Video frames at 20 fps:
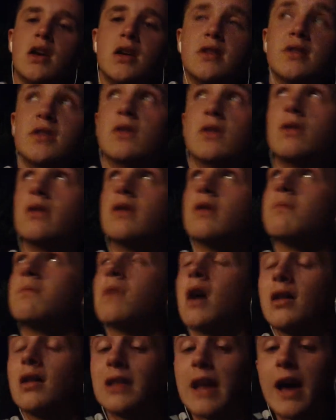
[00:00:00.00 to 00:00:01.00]
so it'll
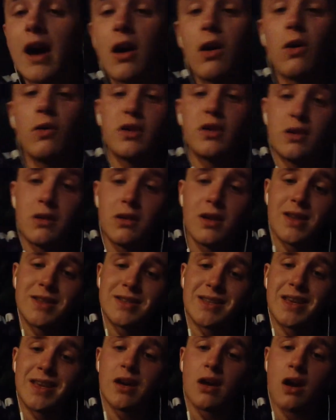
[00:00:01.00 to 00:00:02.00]
allow it
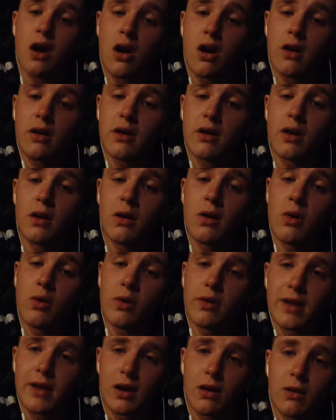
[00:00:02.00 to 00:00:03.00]
to get hotter
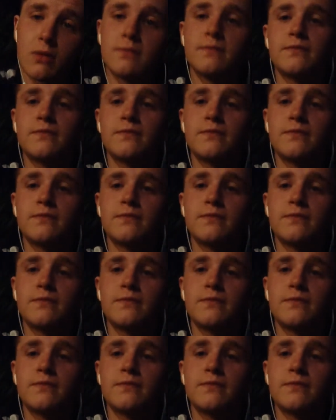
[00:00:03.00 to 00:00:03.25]
without,